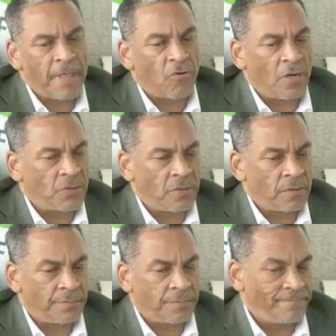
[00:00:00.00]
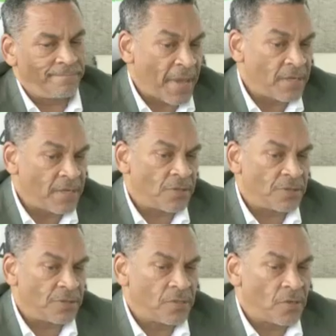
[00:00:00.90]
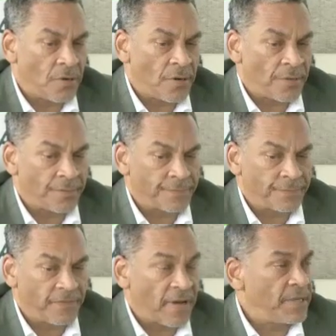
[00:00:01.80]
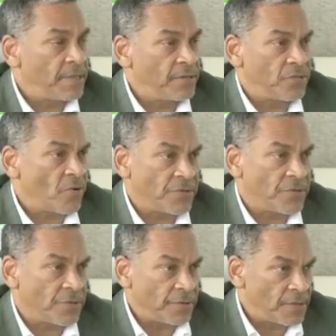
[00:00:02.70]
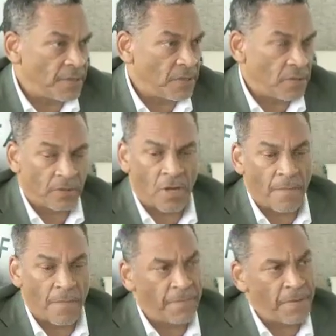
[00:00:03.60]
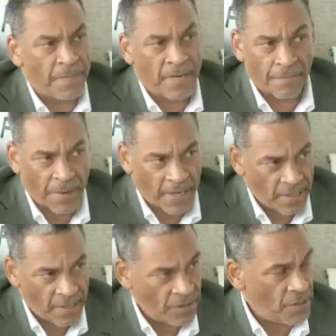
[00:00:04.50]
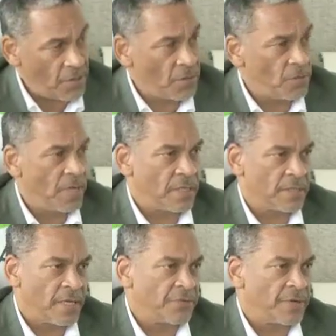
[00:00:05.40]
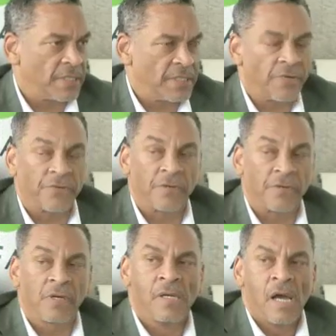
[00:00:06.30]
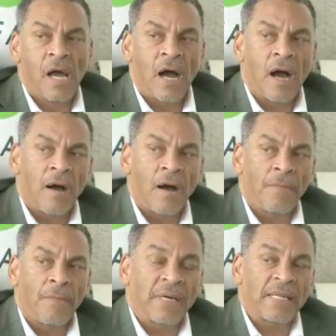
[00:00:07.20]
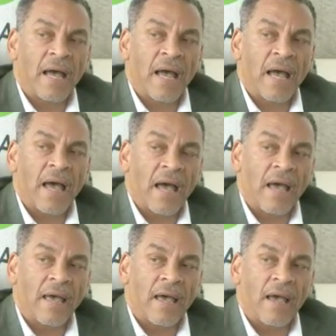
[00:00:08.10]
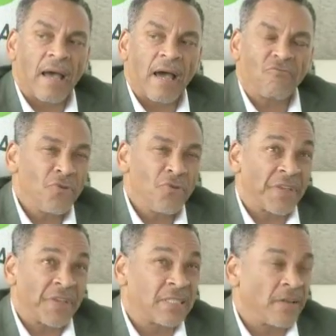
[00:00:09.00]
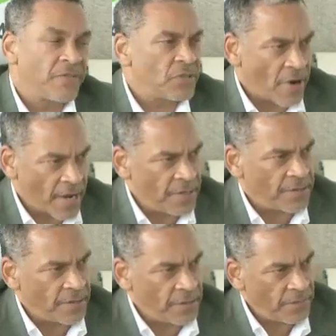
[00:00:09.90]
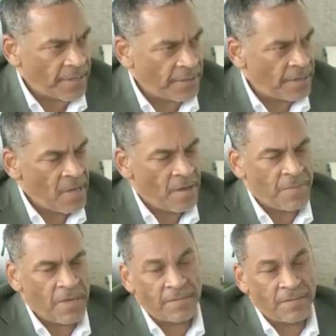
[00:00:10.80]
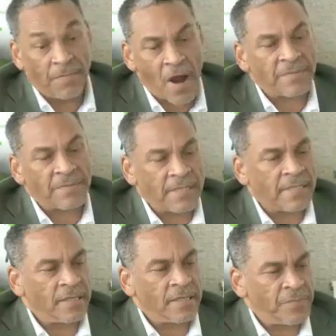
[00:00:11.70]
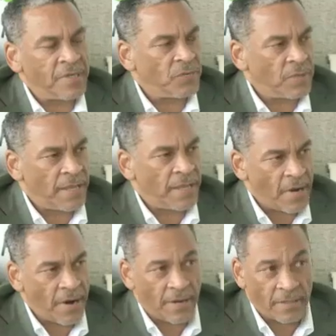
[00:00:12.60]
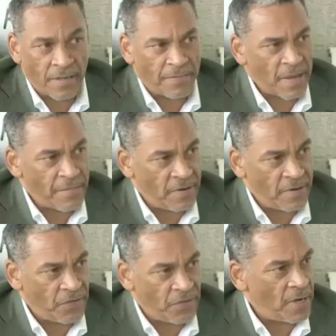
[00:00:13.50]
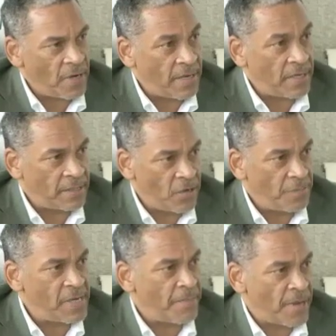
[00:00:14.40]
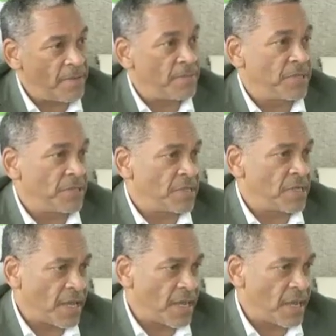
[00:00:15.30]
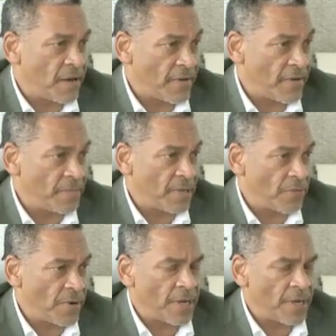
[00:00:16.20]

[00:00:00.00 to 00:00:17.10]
it also depends on your family structure, how many people are depending on you, et cetera, et cetera. But I don't know if there's a different strategy, right? Because perhaps that single person will get married sometime in the future and that they'll be in a better position to take care of their family, right?